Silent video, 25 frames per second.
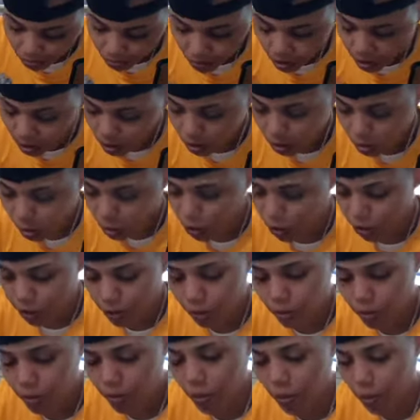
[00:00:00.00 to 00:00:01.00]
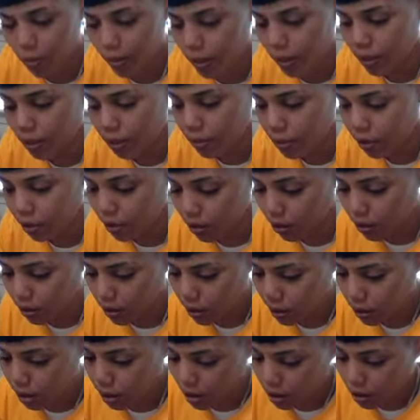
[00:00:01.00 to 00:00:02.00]
You don't treat good people bad.
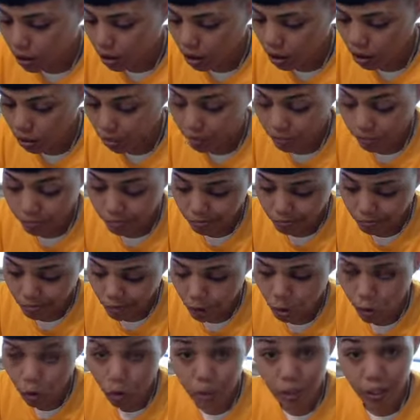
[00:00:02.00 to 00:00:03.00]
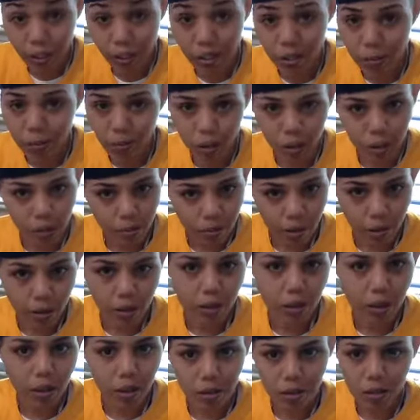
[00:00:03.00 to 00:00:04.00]
You don't treat anybody bad,
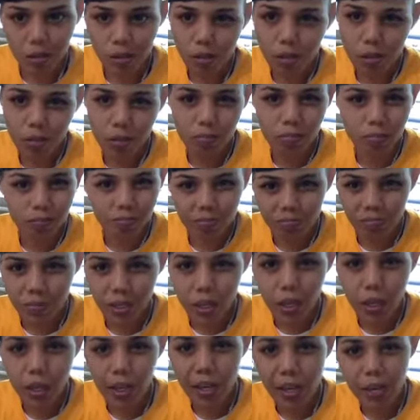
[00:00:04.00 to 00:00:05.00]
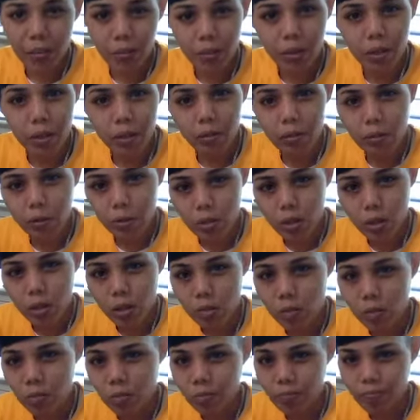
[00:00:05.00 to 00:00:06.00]
honestly. Take accountability for
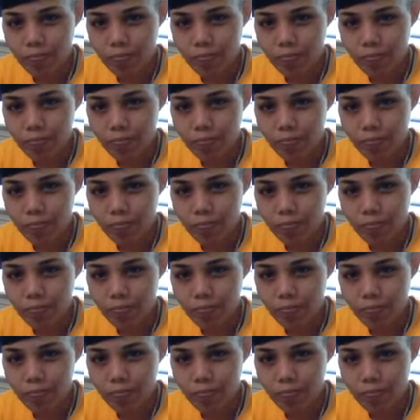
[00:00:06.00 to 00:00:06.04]
yourself.